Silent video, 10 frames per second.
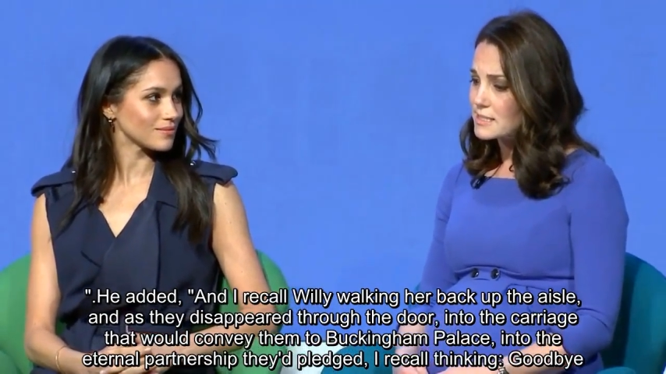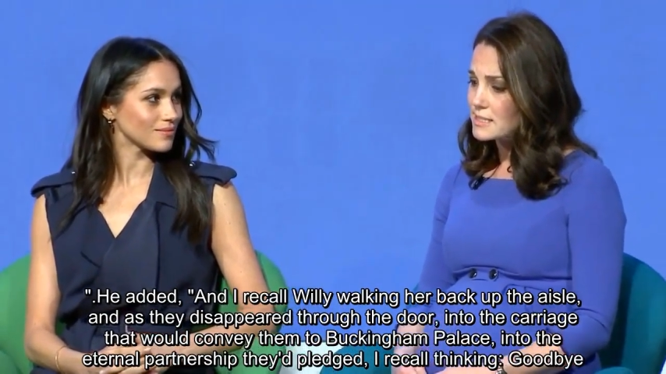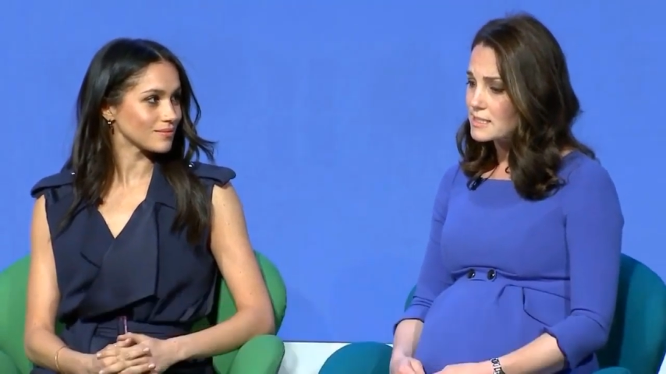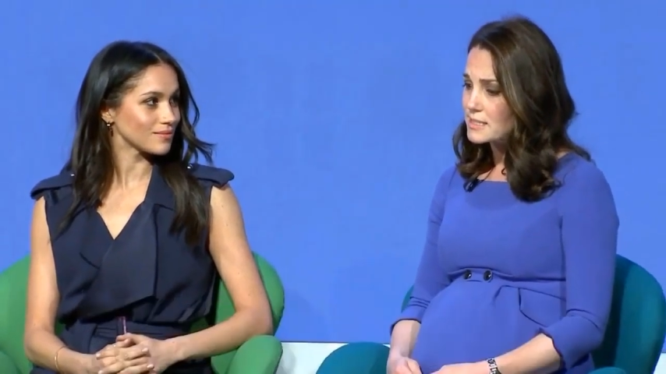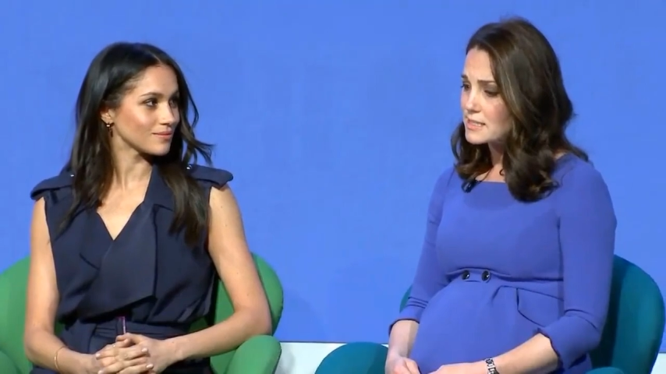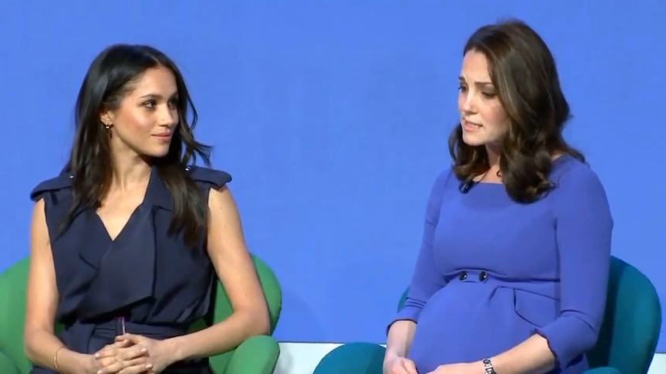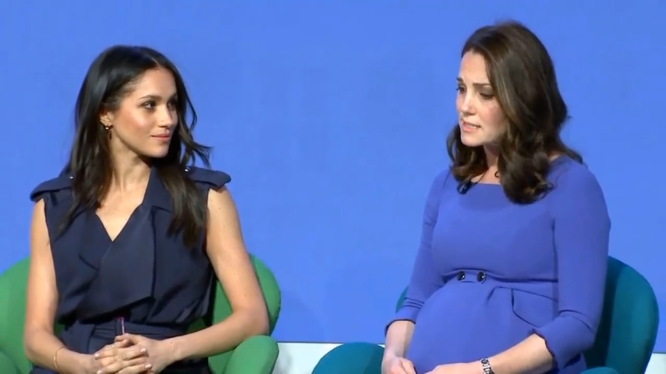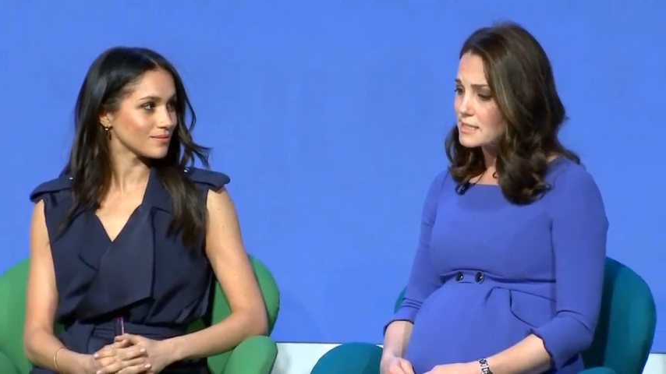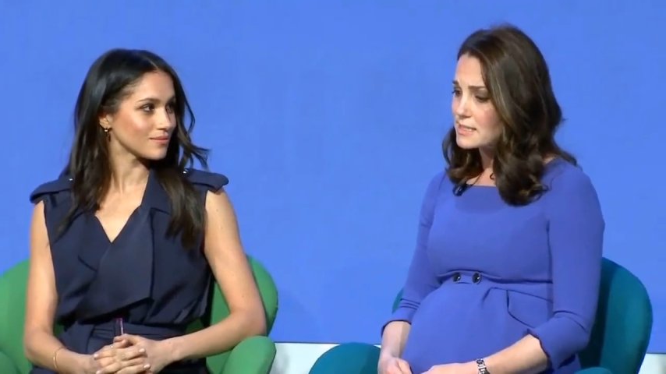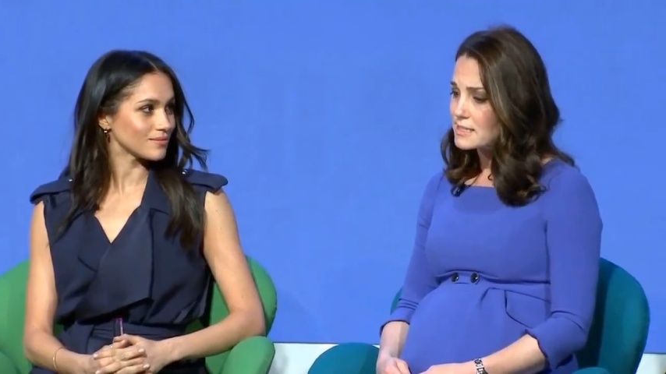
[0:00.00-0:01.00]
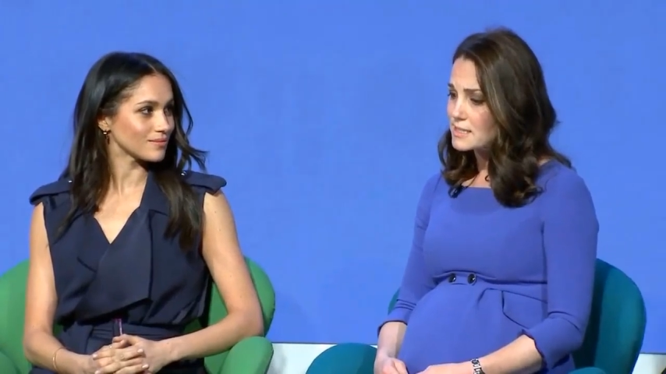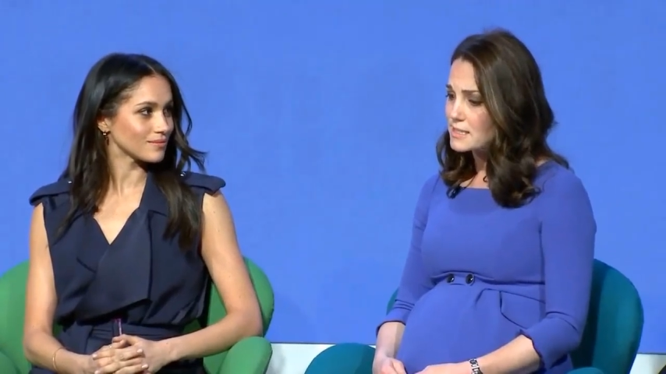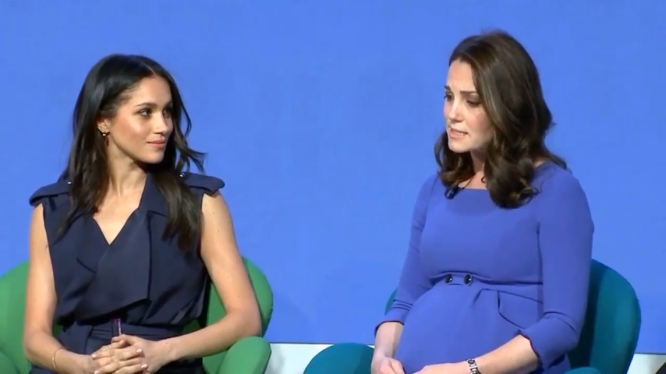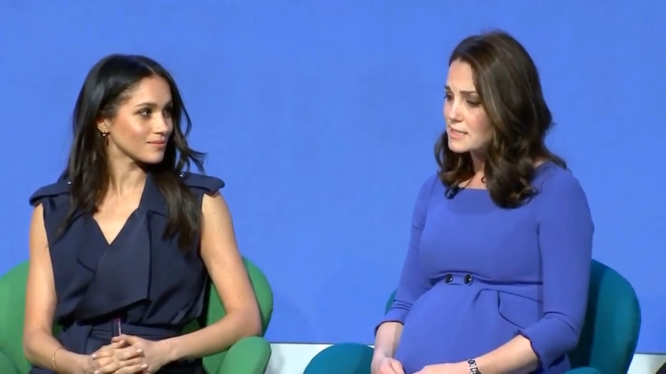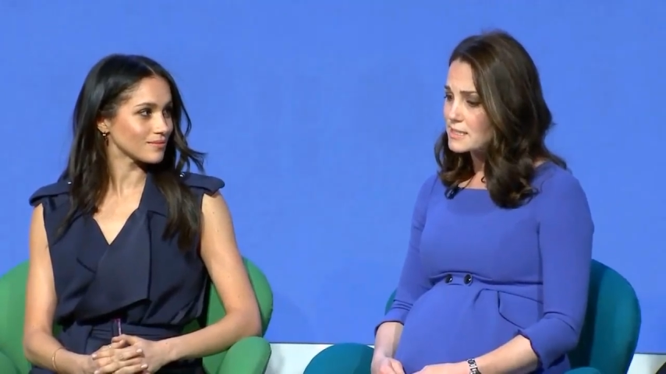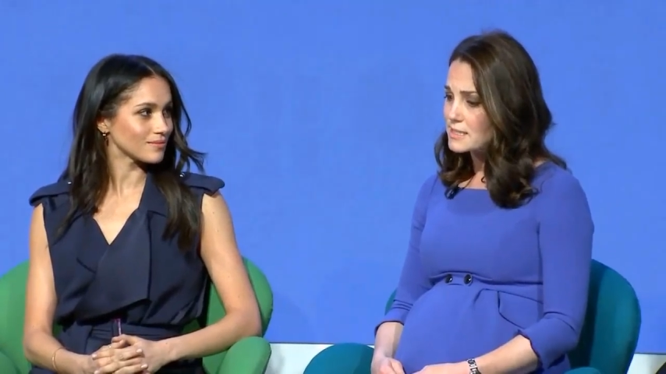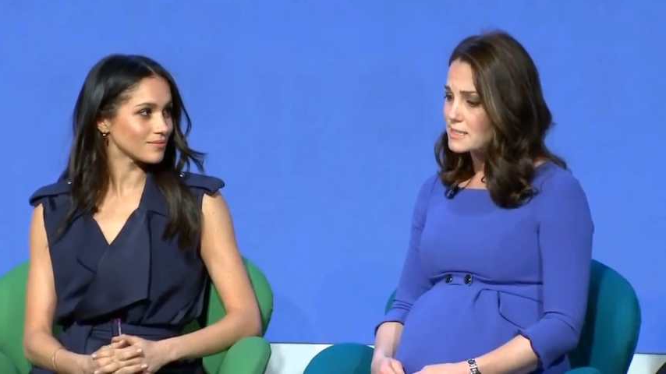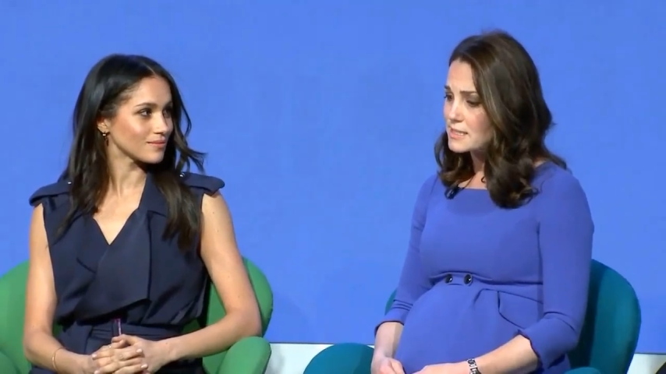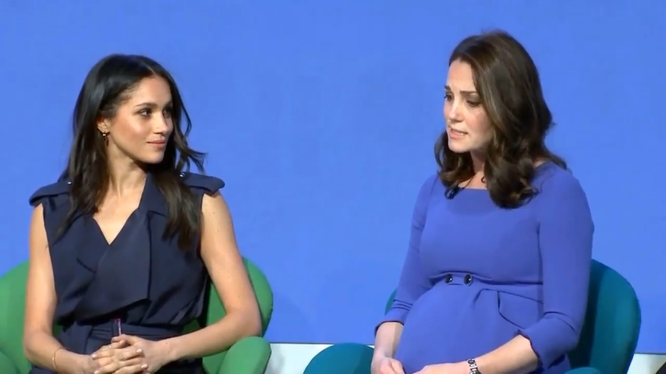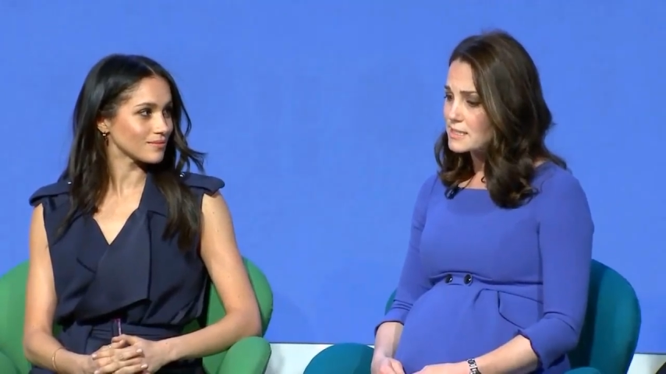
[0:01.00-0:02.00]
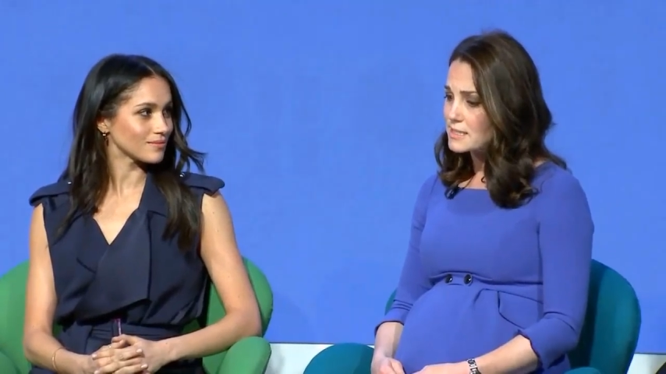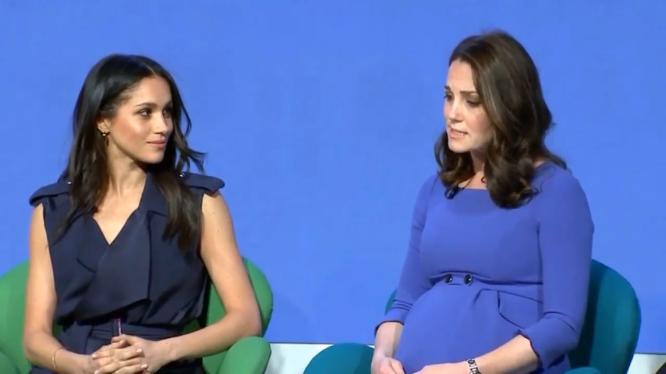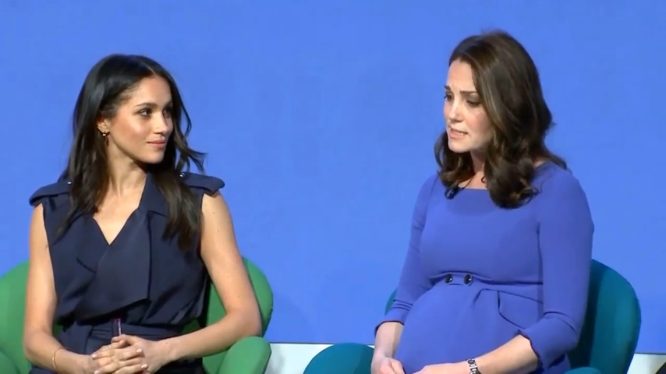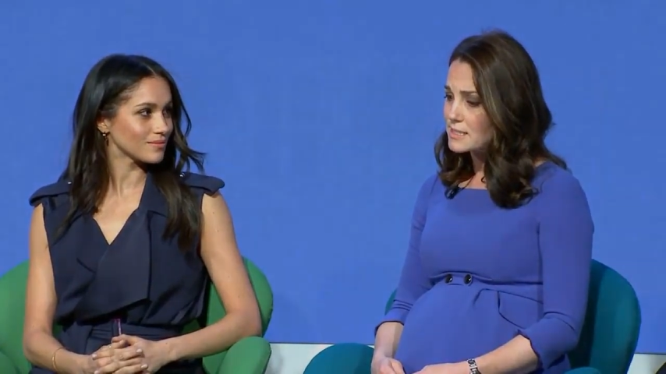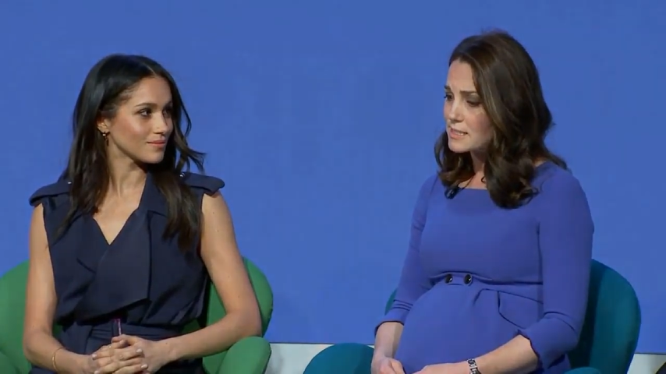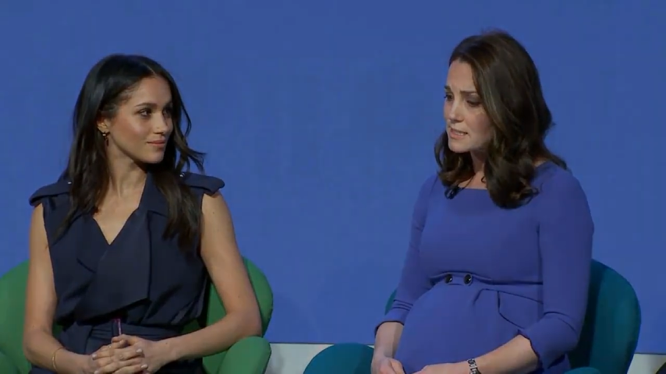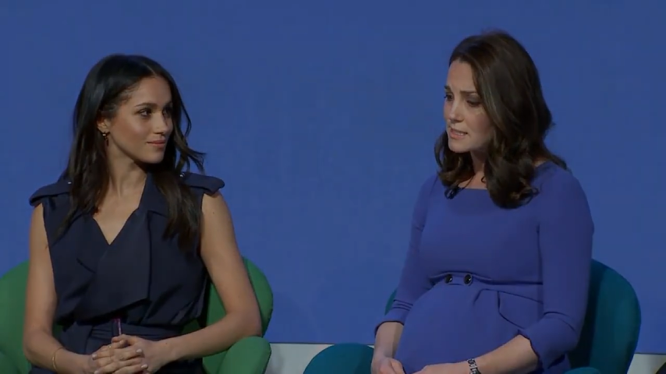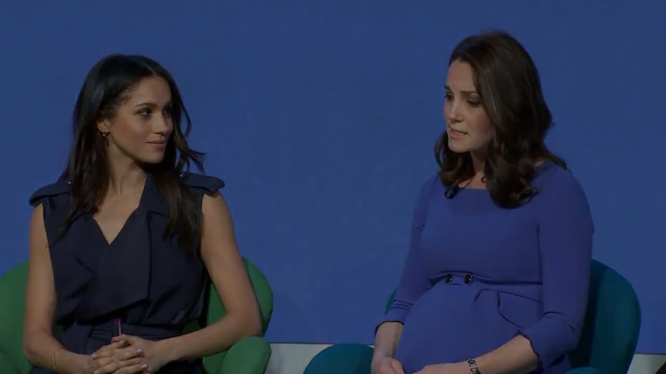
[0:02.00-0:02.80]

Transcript: [no speech]